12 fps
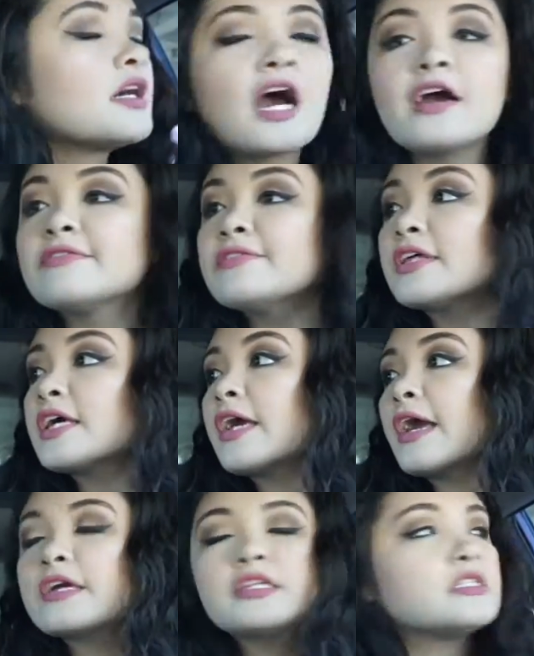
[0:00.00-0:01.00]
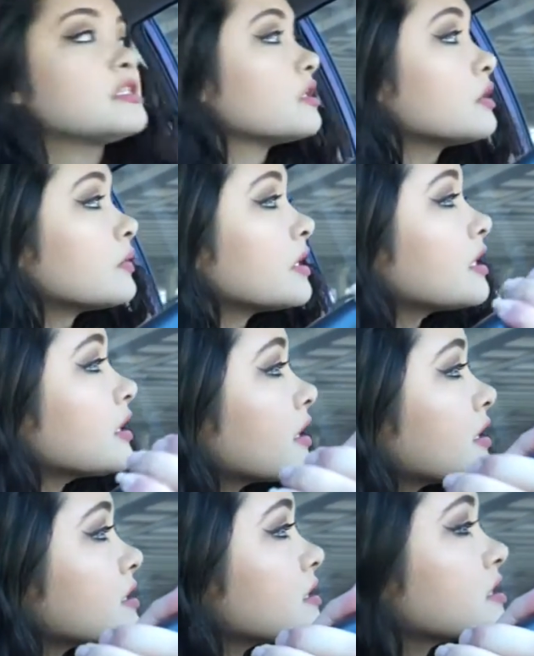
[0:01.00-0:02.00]
I feel like I can deal with
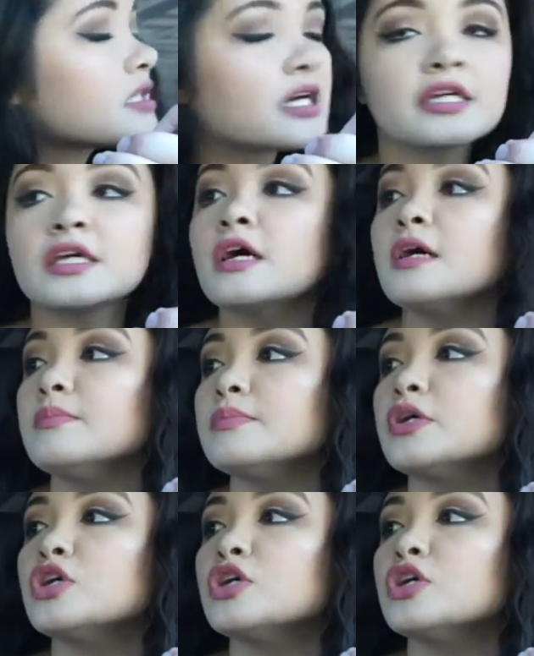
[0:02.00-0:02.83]
it and suck it up.